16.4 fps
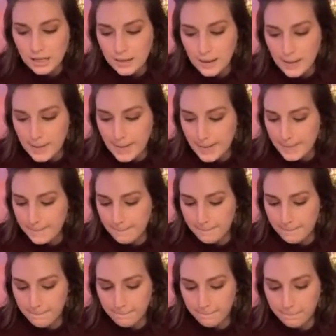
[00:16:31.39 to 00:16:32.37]

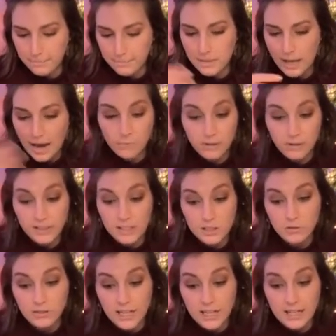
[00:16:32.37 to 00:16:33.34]
I really
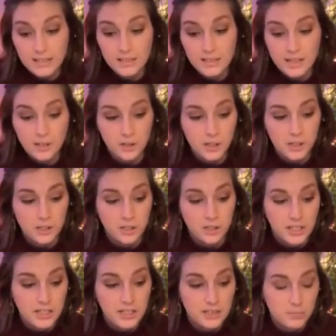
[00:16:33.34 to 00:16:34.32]
do like to decorate
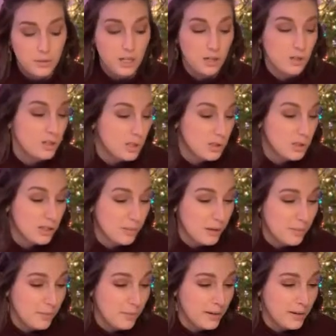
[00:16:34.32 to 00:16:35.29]
cookies, but I usually do that by
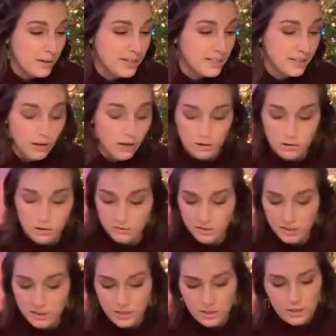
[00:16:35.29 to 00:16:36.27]
myself.
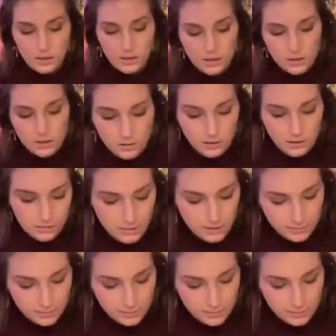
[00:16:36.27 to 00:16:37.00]
So I don't know.